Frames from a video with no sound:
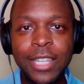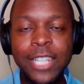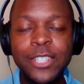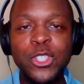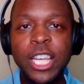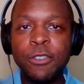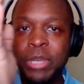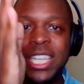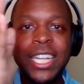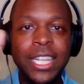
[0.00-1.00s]
instead of
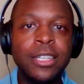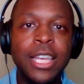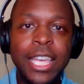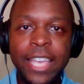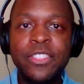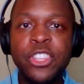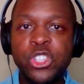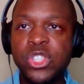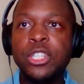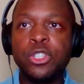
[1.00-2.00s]
beginning in the
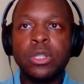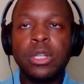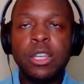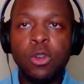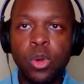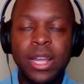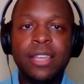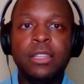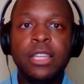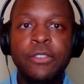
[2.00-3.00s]
center or
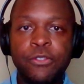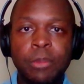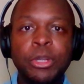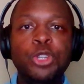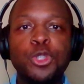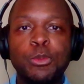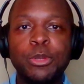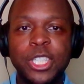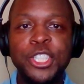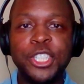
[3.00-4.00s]
from a neutral
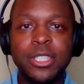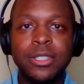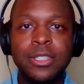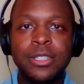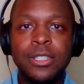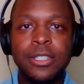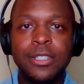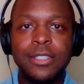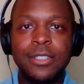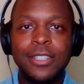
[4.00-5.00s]
position.
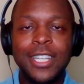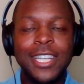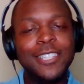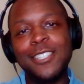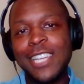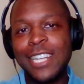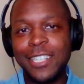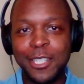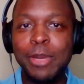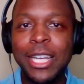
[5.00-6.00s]
And this kind of
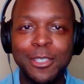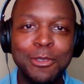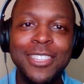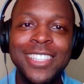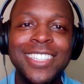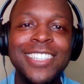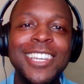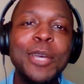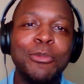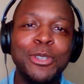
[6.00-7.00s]
gets back to what the
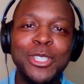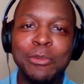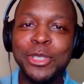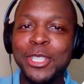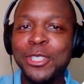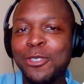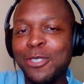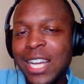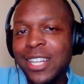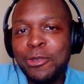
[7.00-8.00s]
presuppositional
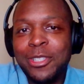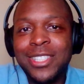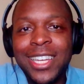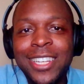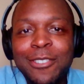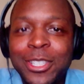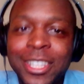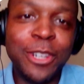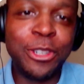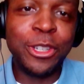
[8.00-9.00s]
guys would say. Well, see,
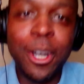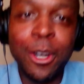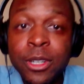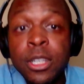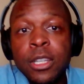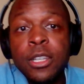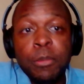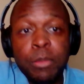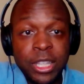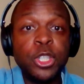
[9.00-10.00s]
there you go.
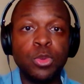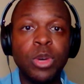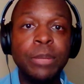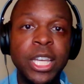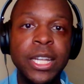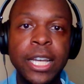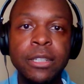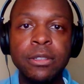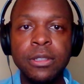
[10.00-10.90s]
But this is what I'm getting at.